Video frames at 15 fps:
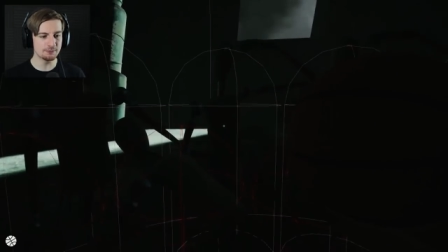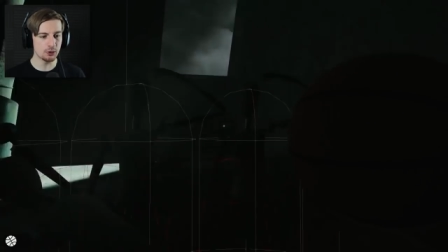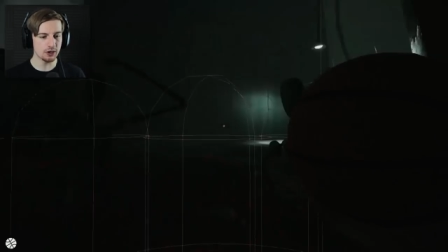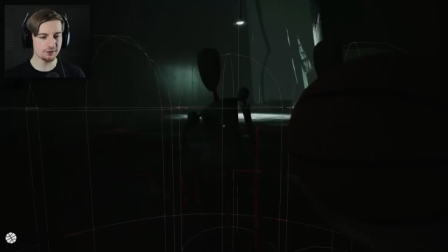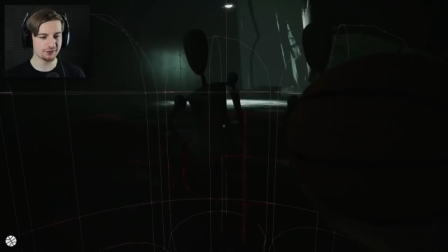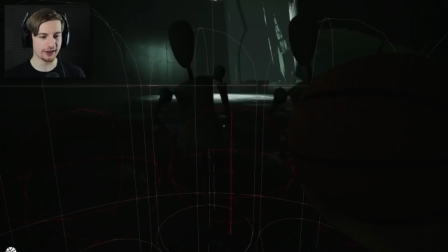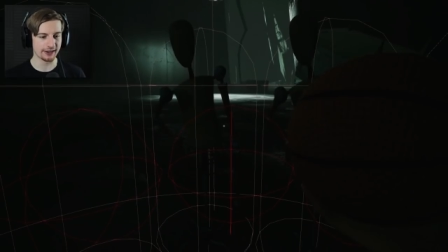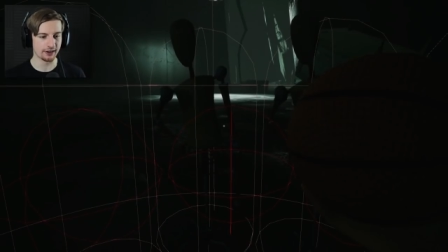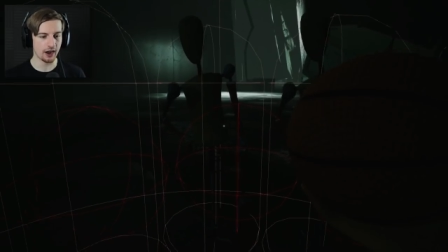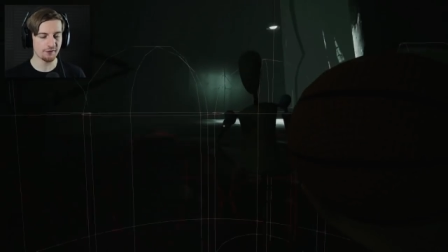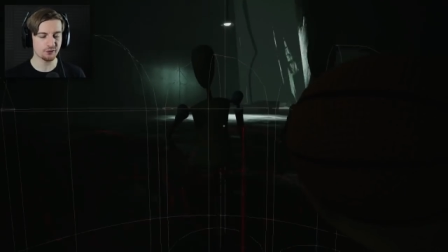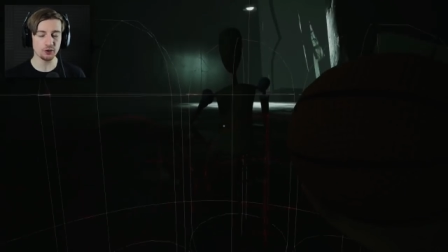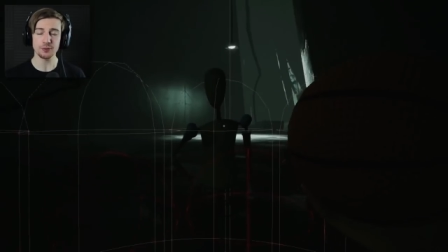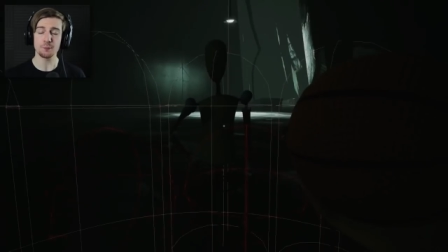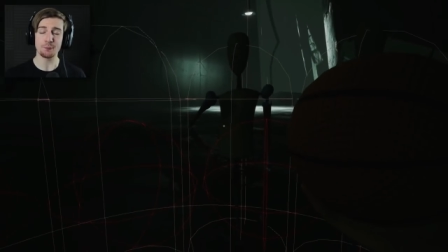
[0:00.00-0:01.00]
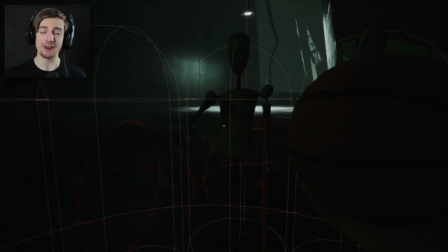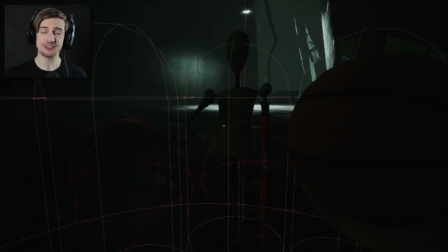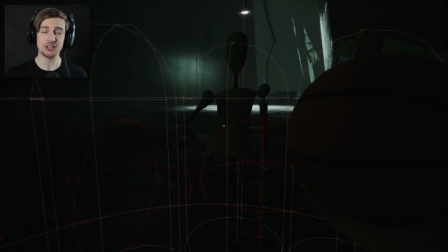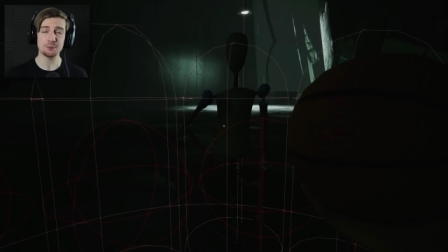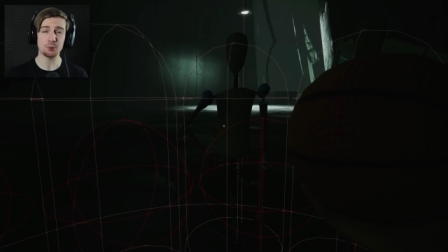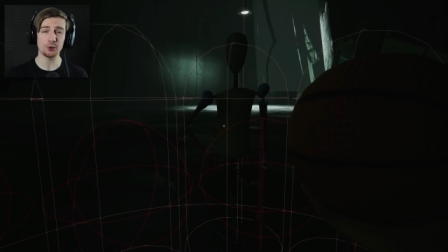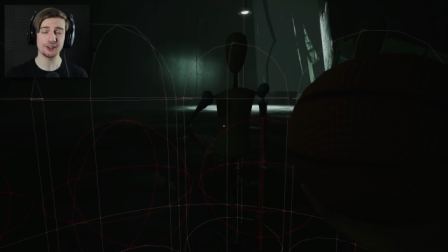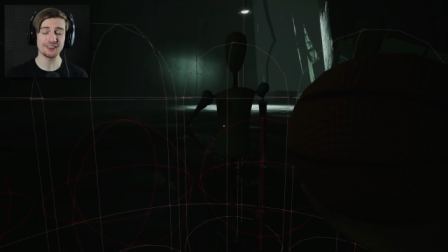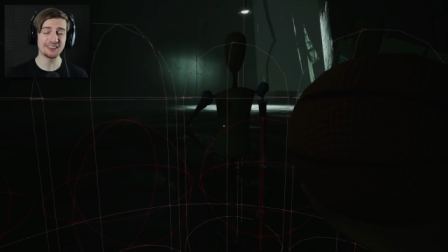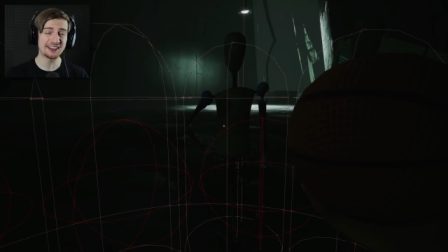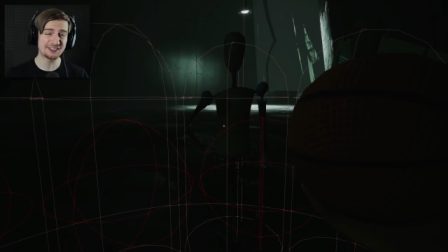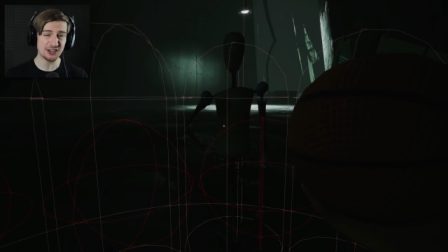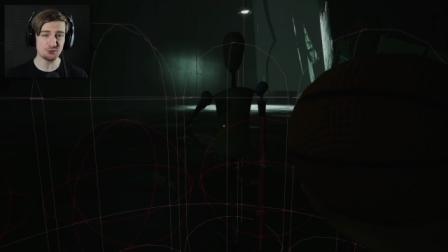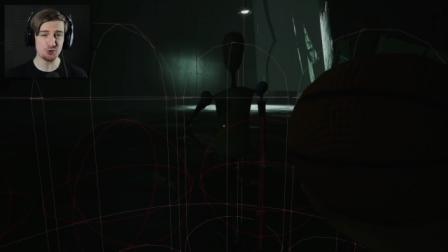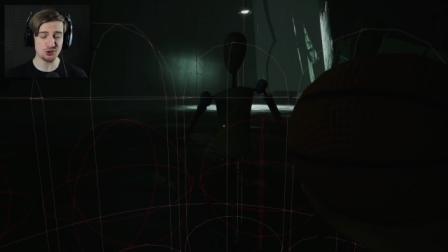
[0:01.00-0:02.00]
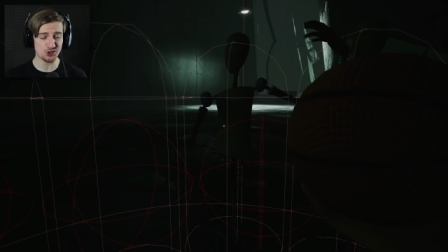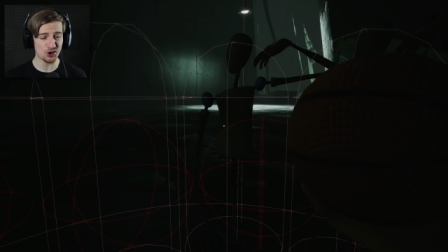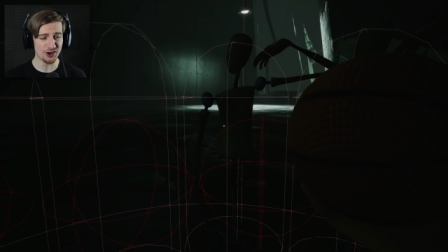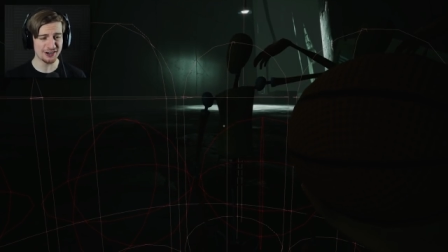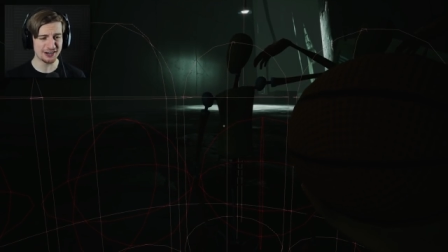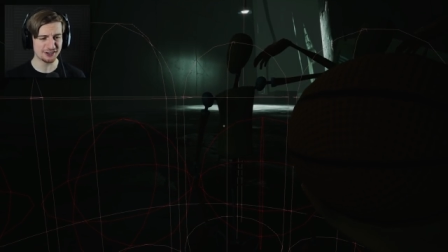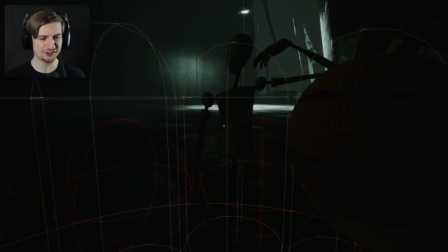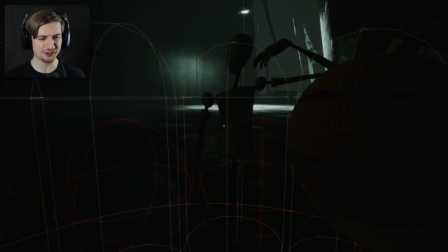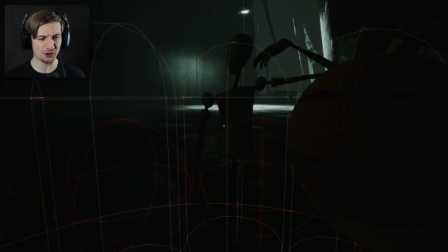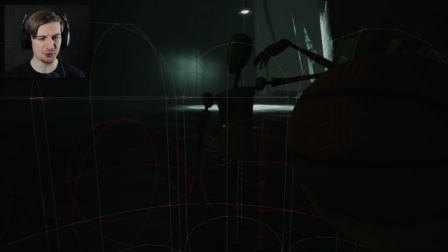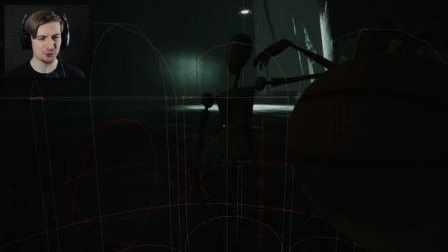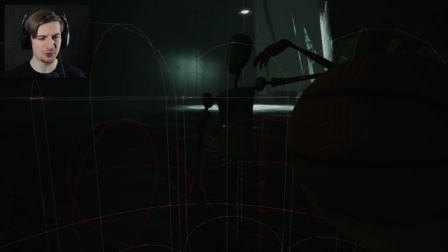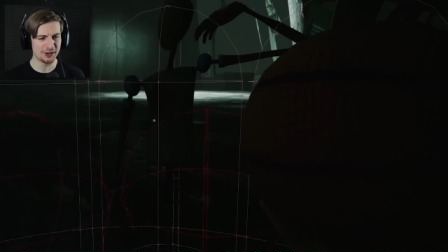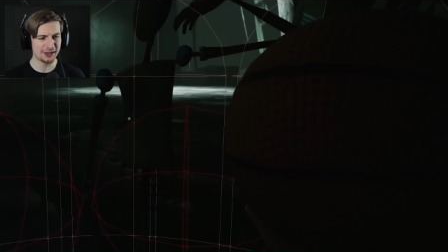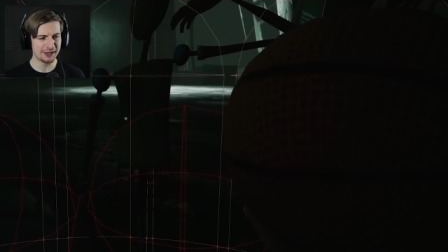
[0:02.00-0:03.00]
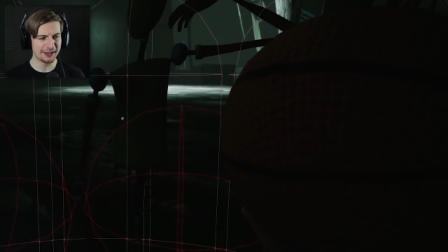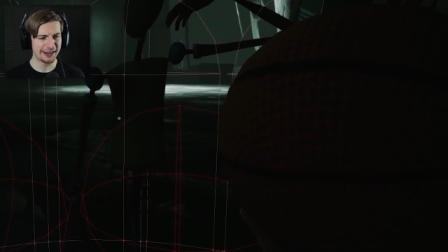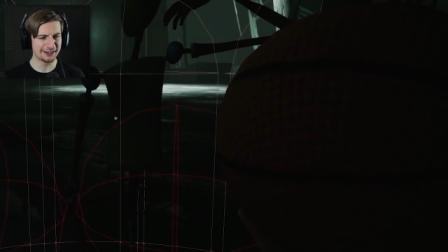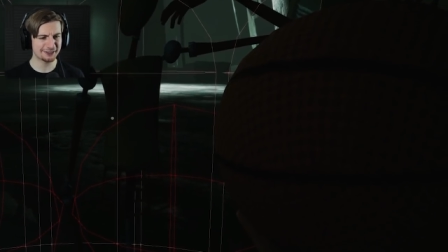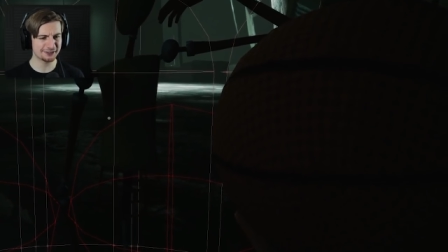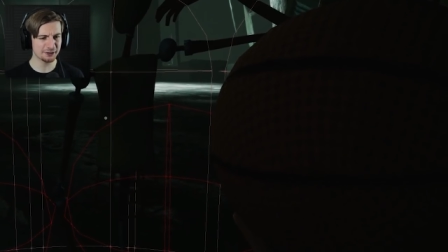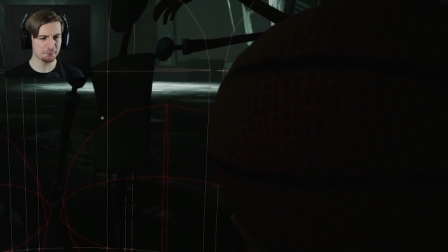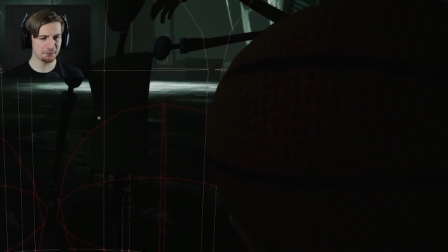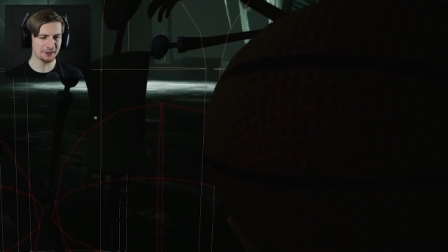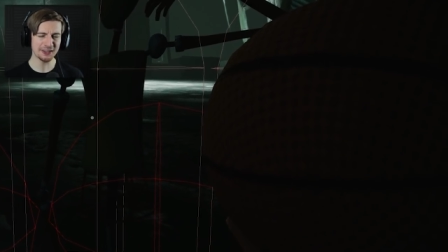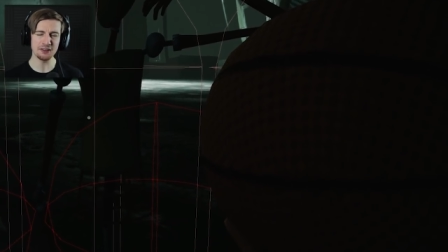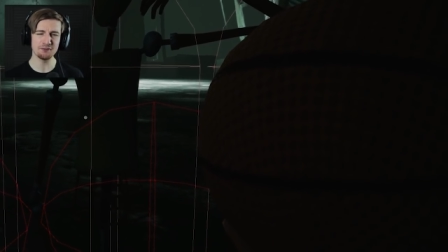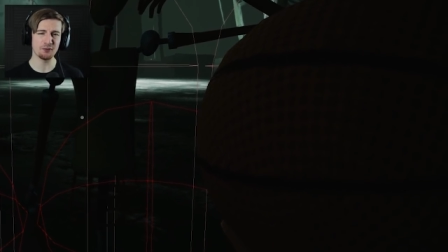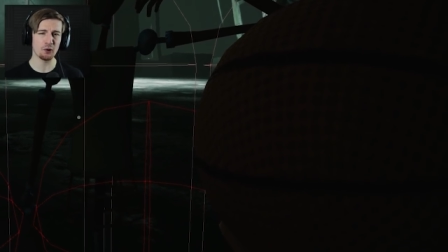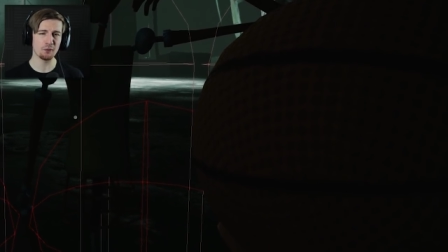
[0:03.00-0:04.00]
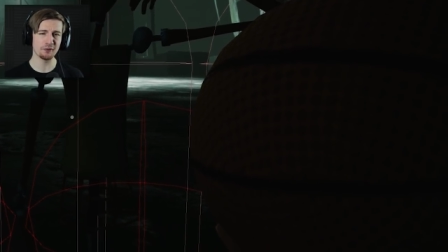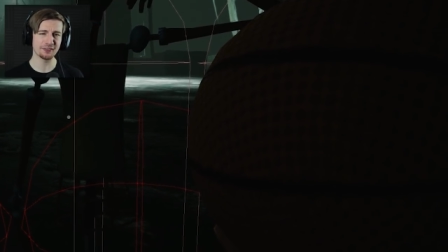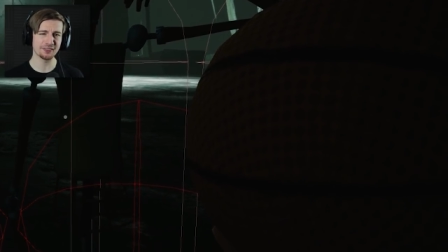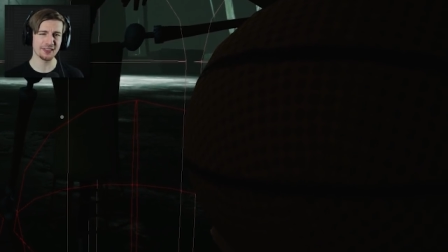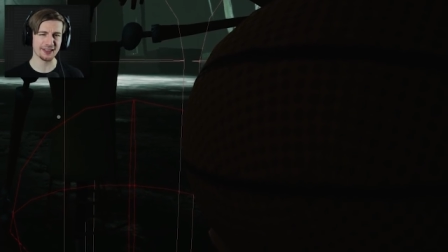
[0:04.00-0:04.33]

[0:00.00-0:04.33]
moving. I've got the basketball again. They did return it, so it's something involving